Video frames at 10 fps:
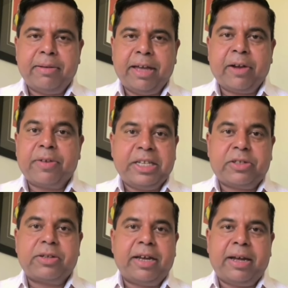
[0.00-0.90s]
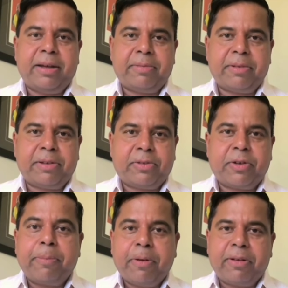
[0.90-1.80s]
increased
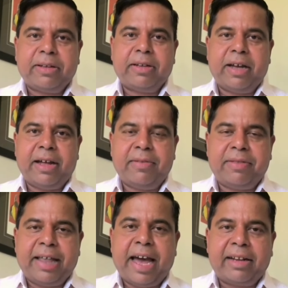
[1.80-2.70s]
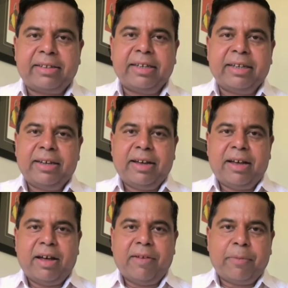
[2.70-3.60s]
triple that
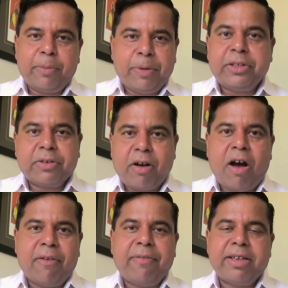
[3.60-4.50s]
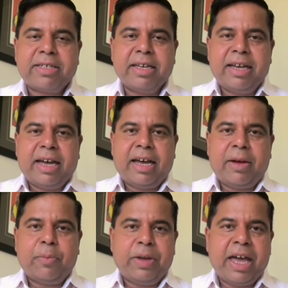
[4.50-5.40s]
of when we took office.
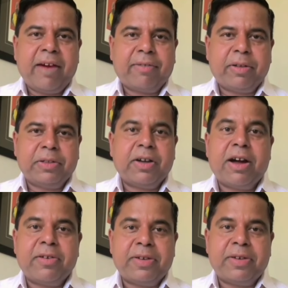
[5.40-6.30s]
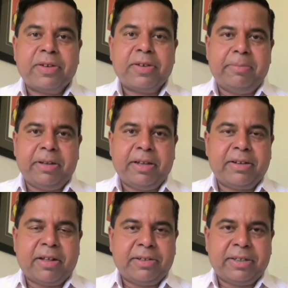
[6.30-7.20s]
We have close to $160
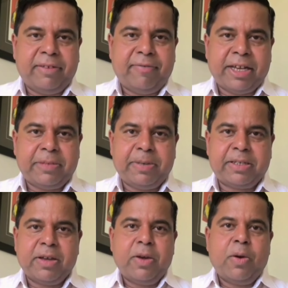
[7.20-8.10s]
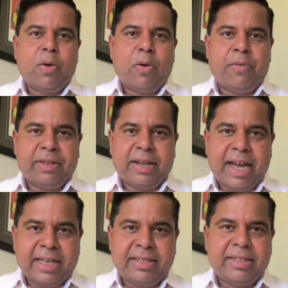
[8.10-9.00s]
billion in investments over the
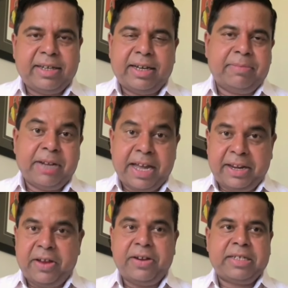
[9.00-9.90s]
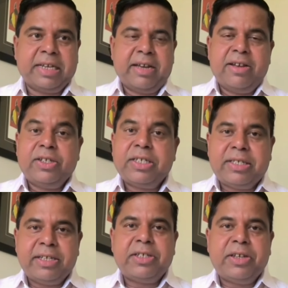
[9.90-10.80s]
last 9 years.
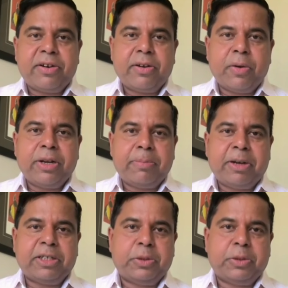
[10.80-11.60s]
Just this year alone, in budget